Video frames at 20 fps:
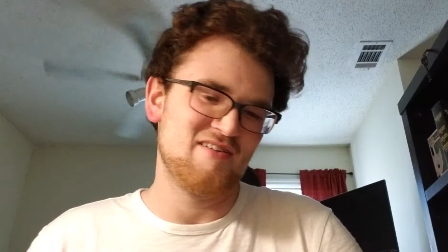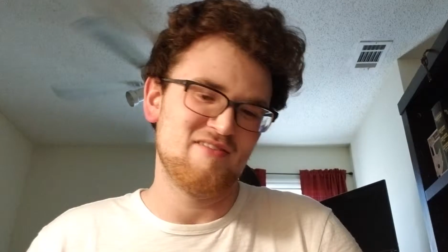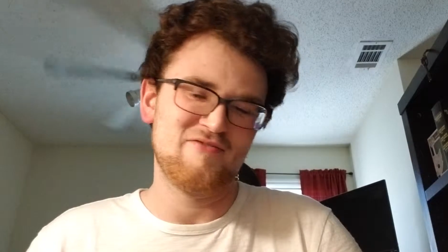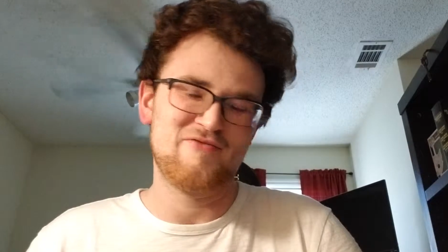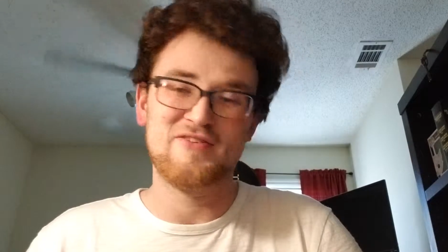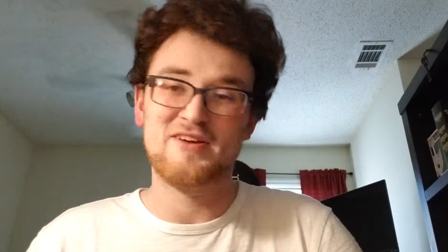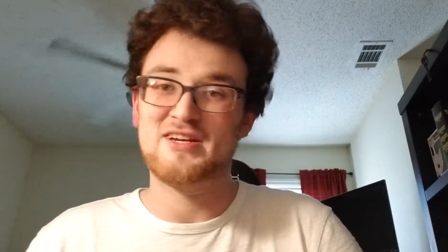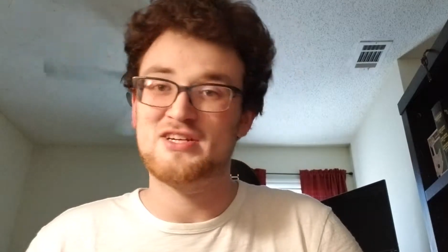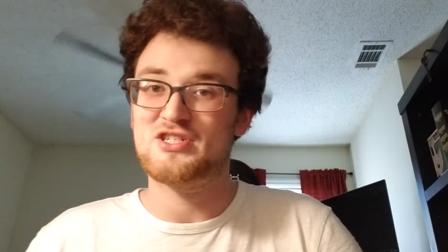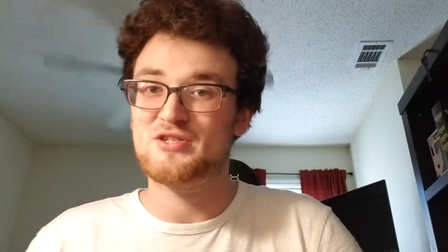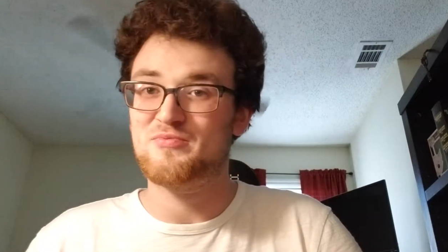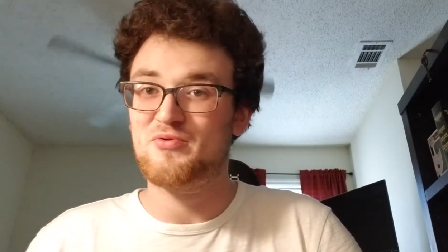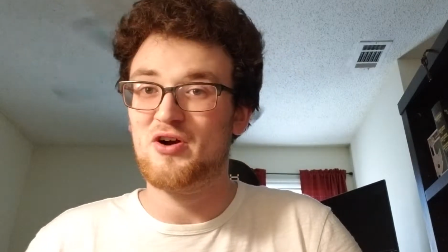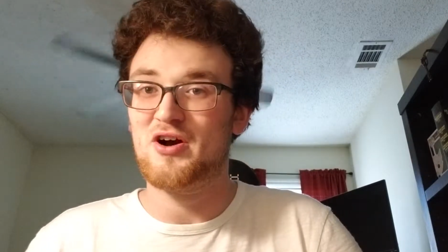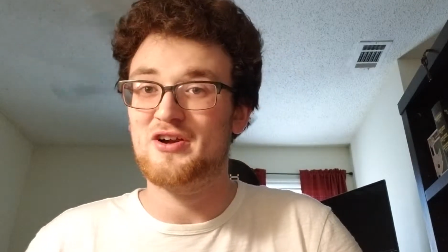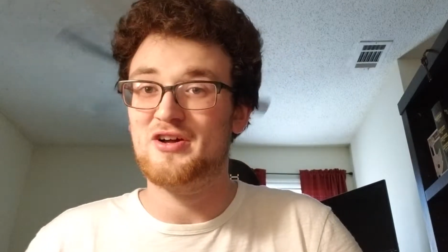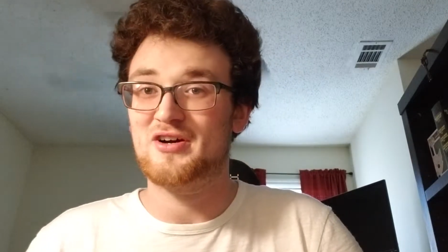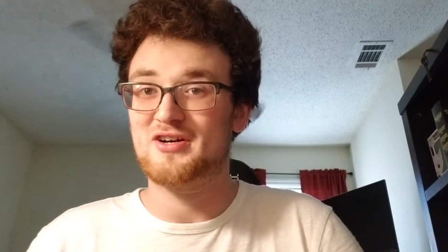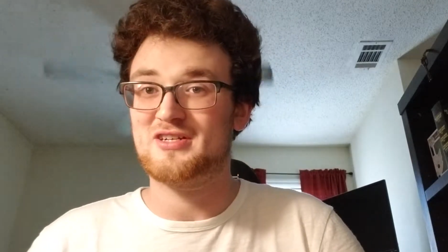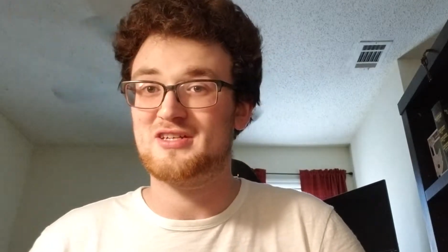finished
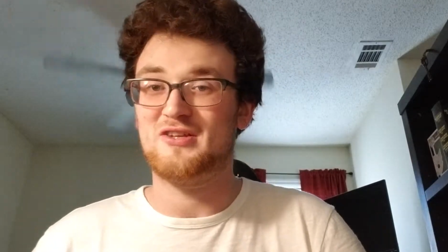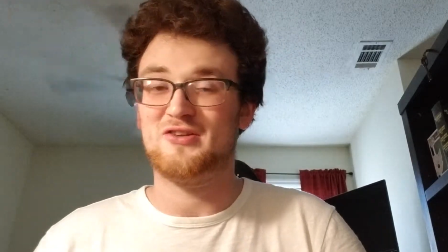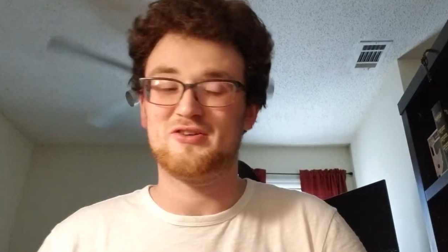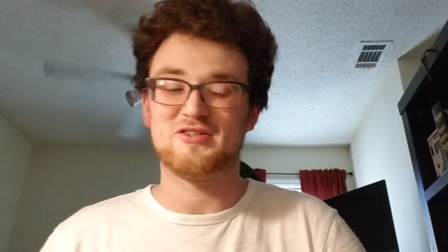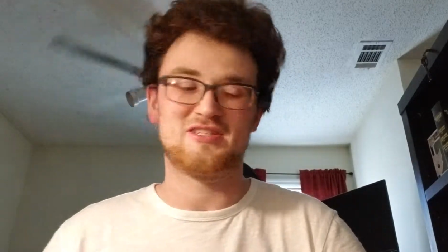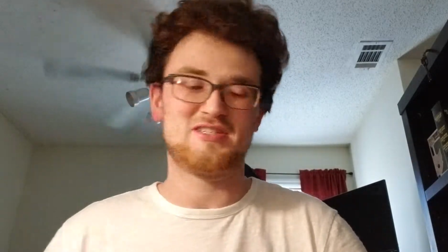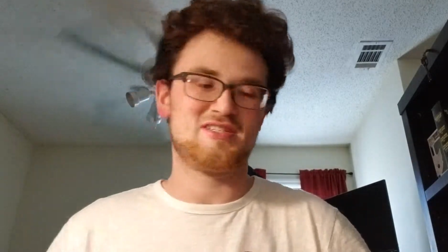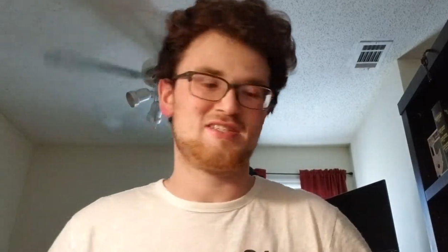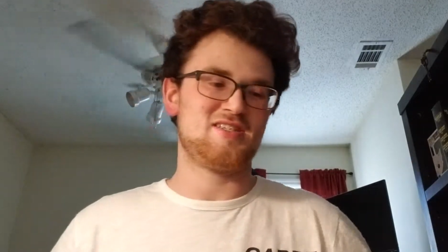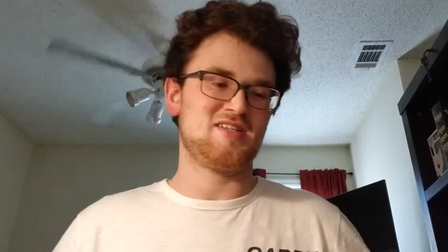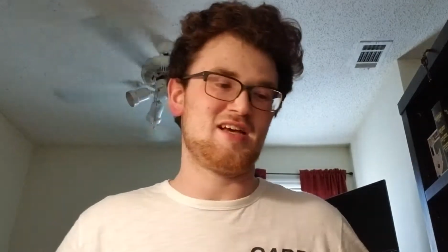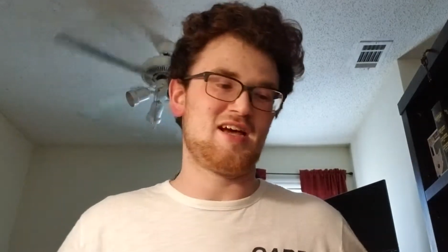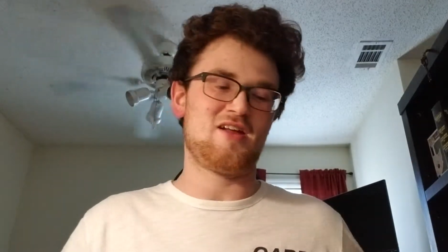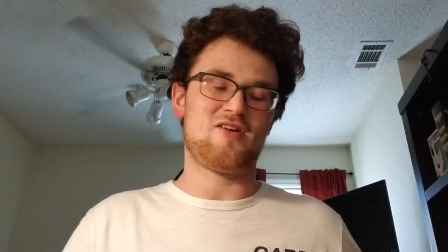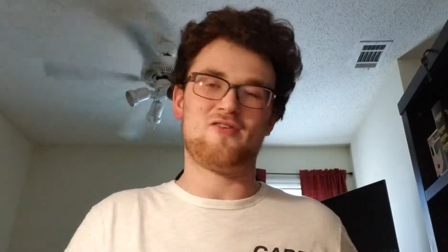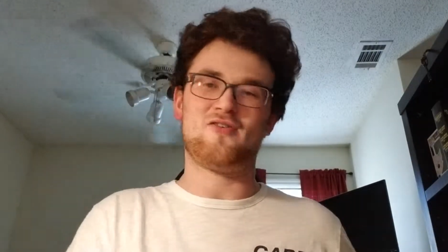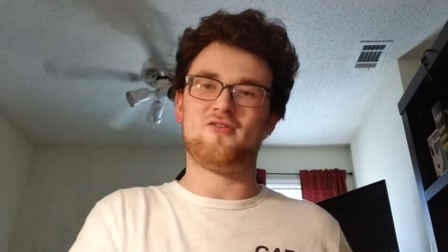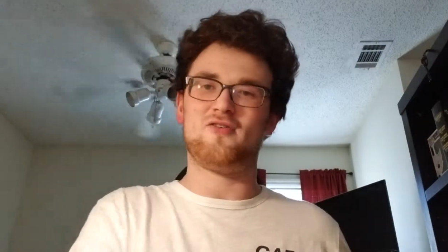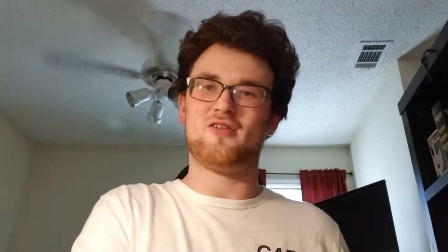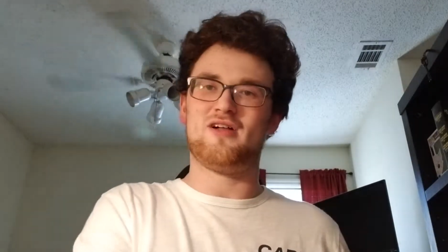product looks at
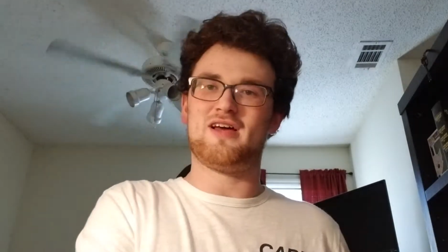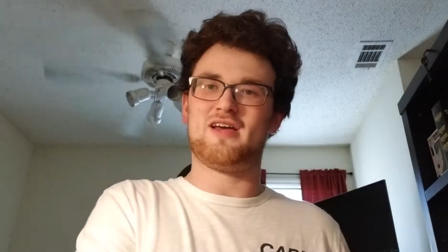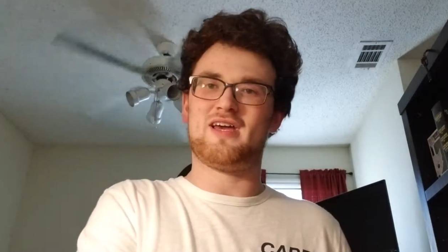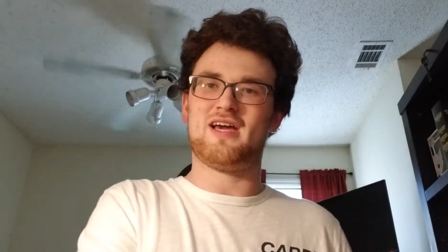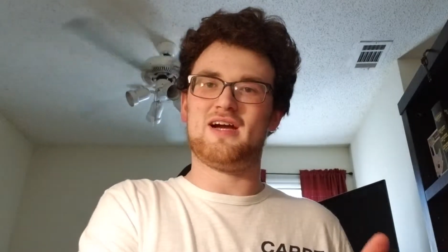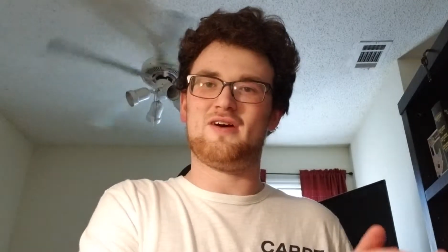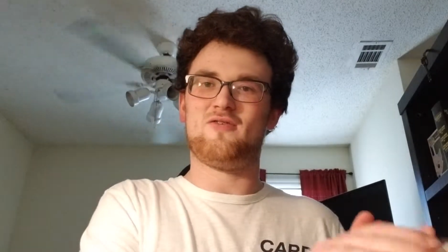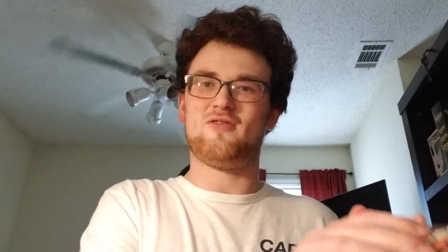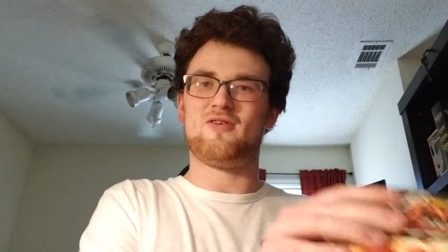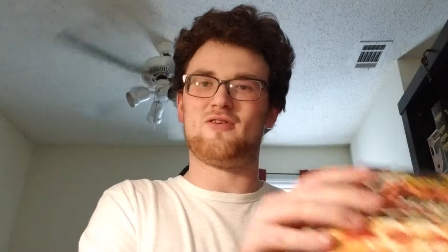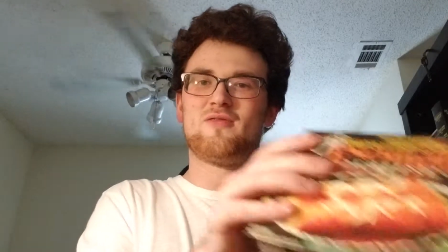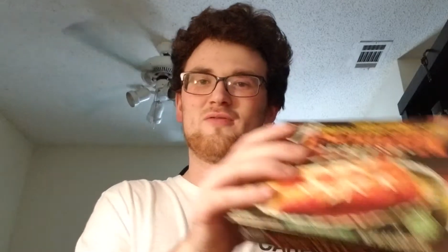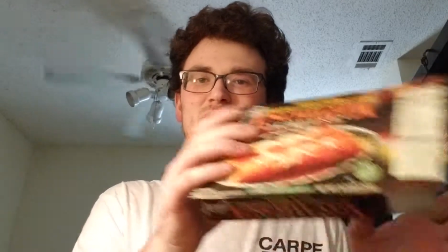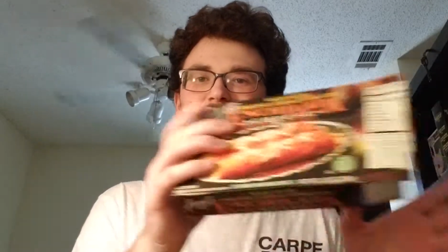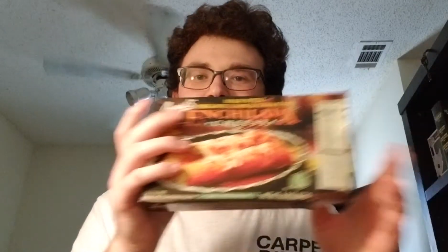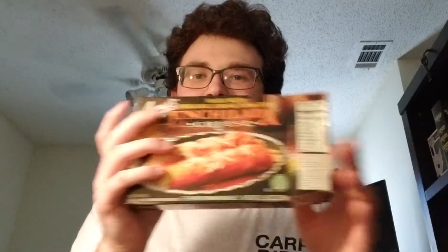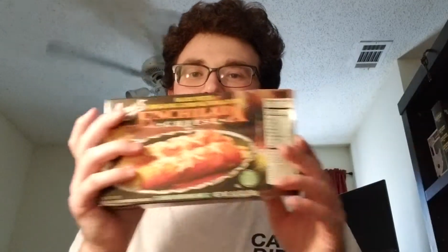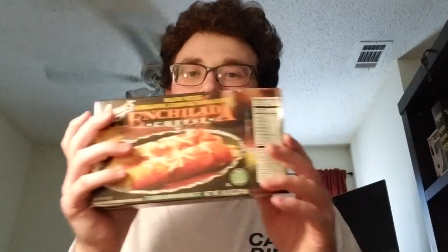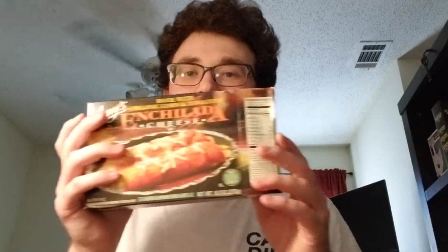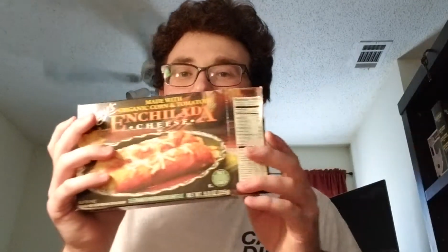all like our
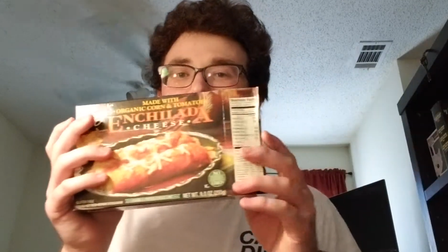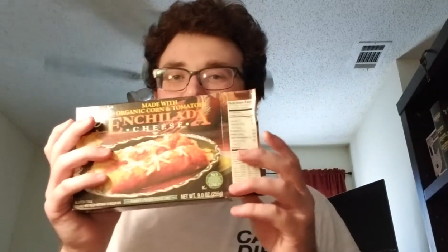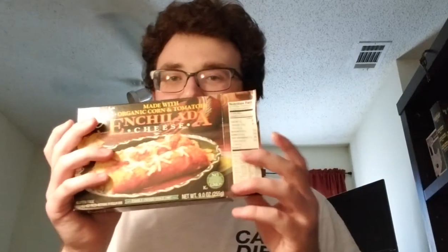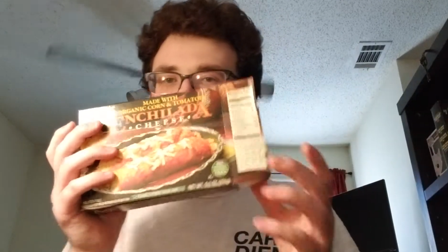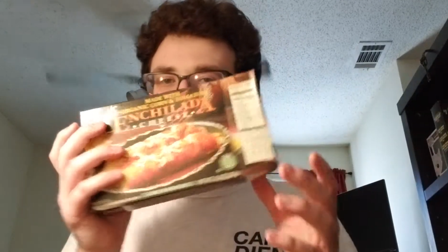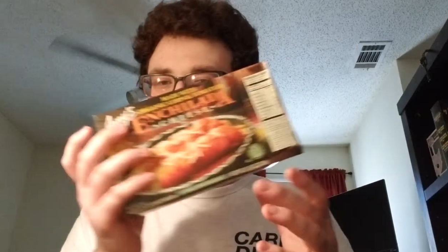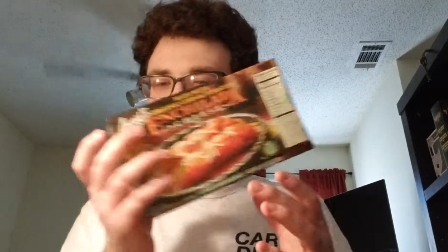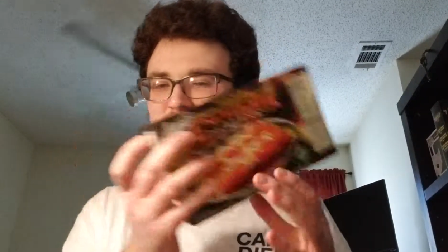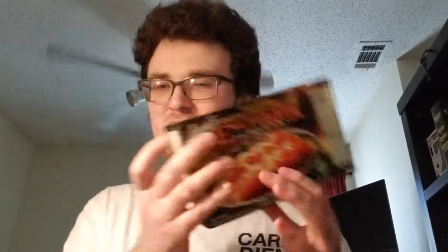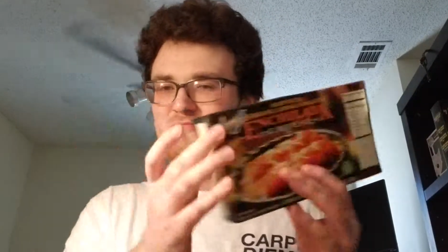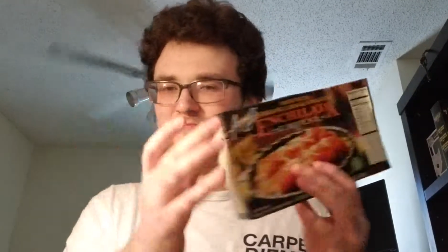box.